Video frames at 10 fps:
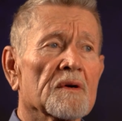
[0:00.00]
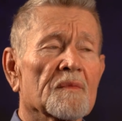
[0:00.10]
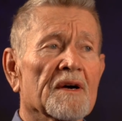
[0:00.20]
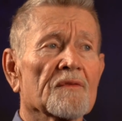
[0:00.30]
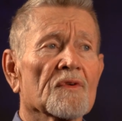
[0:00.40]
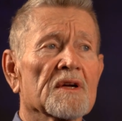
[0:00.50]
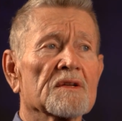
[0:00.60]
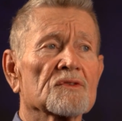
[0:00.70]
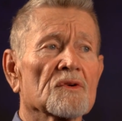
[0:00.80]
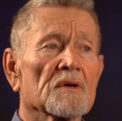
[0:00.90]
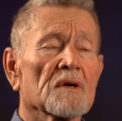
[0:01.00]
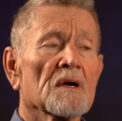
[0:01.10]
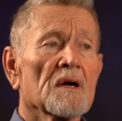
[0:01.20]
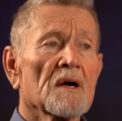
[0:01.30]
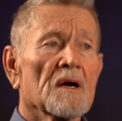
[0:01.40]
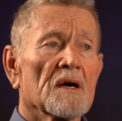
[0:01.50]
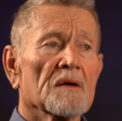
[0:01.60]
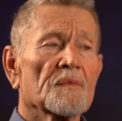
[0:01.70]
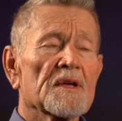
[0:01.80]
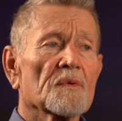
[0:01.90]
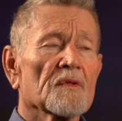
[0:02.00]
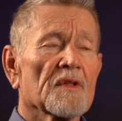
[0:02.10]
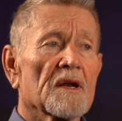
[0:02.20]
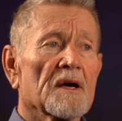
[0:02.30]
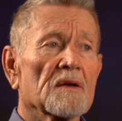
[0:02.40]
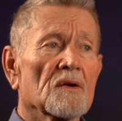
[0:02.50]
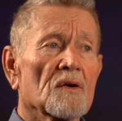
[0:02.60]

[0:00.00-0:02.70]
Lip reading: one of my friends or people that I